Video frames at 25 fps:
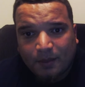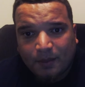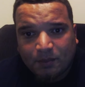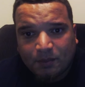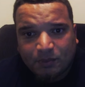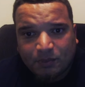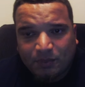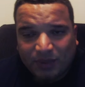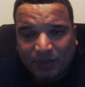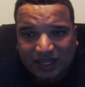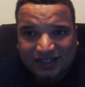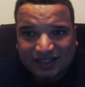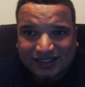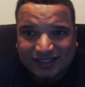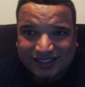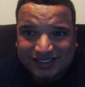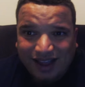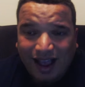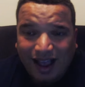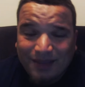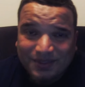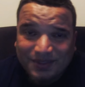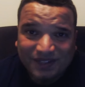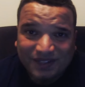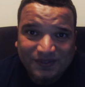But
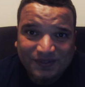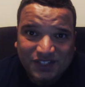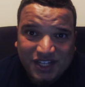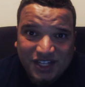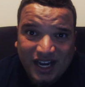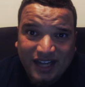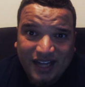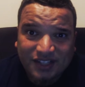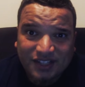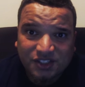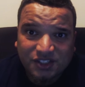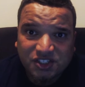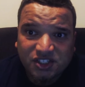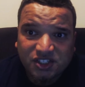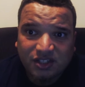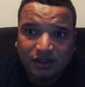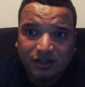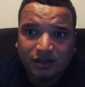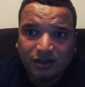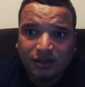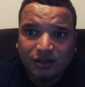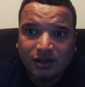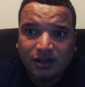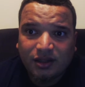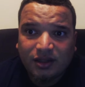times have changed,
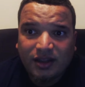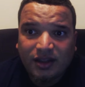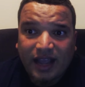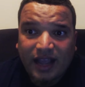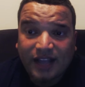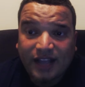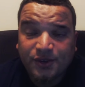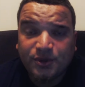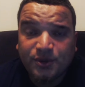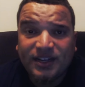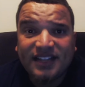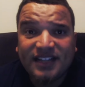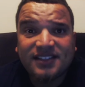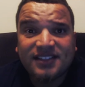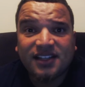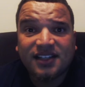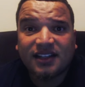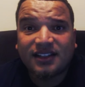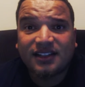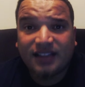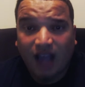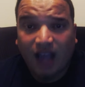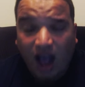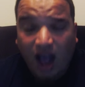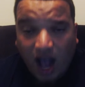and you need to
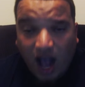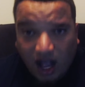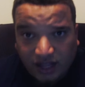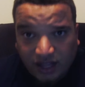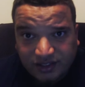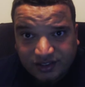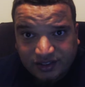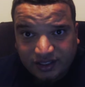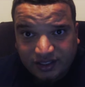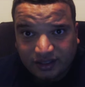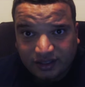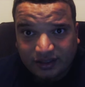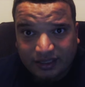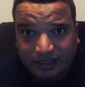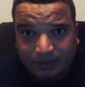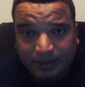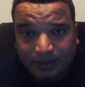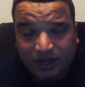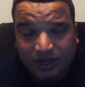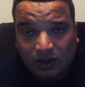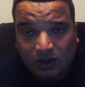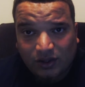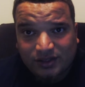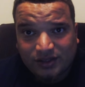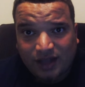constantly be
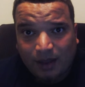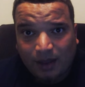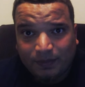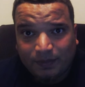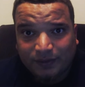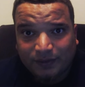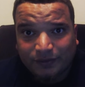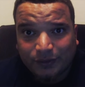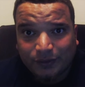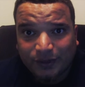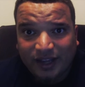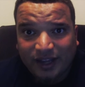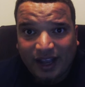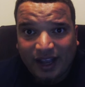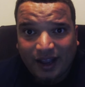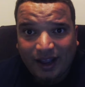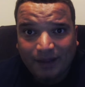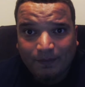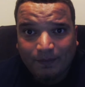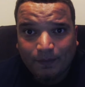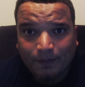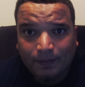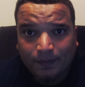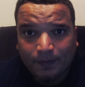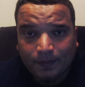on top of your
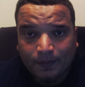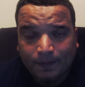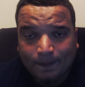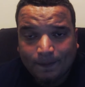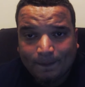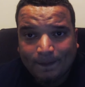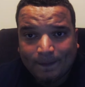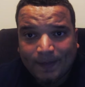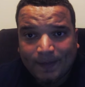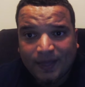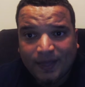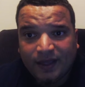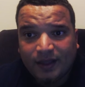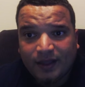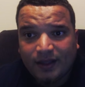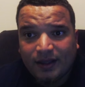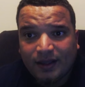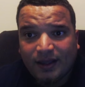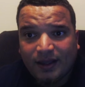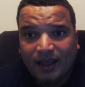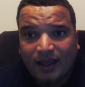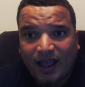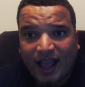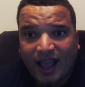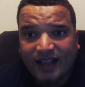game
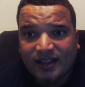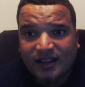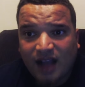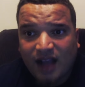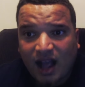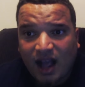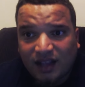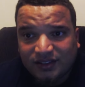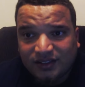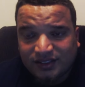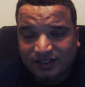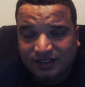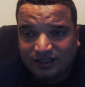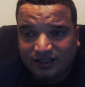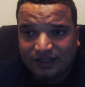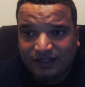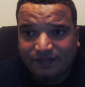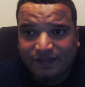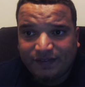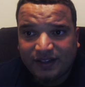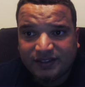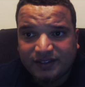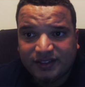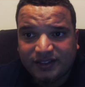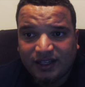and constantly
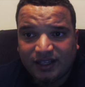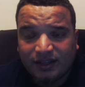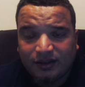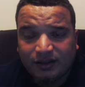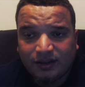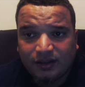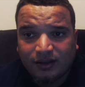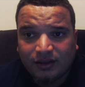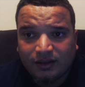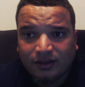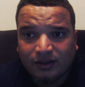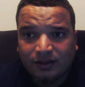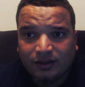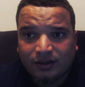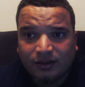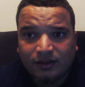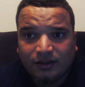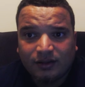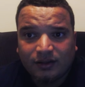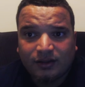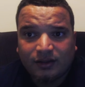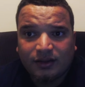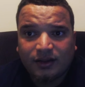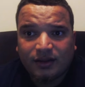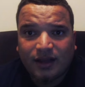fixing
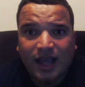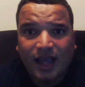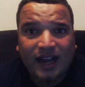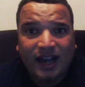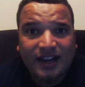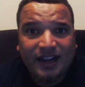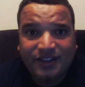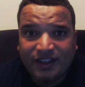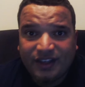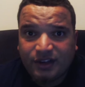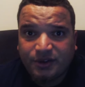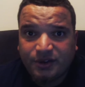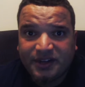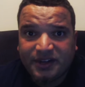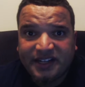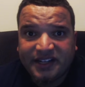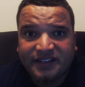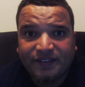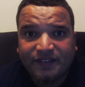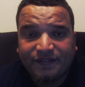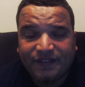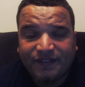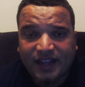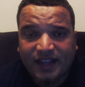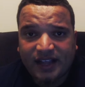anything you need to
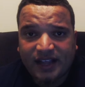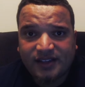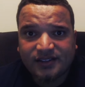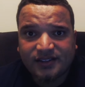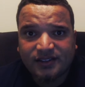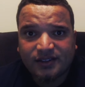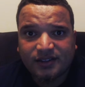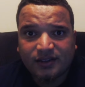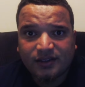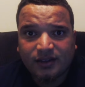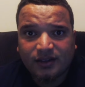fix.